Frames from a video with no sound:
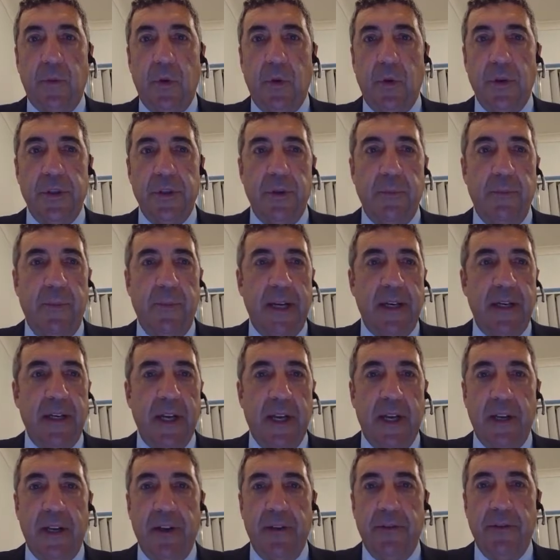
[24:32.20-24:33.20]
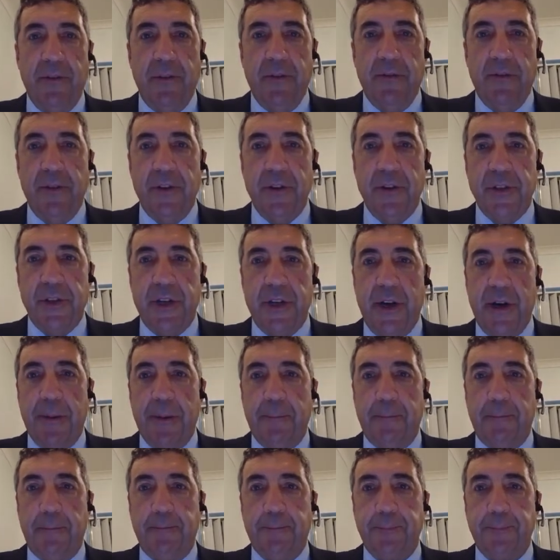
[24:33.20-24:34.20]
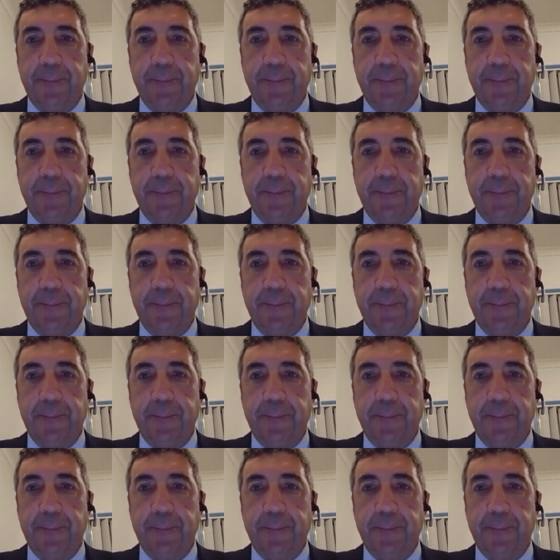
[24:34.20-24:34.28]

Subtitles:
Or is it me telling you for the first time?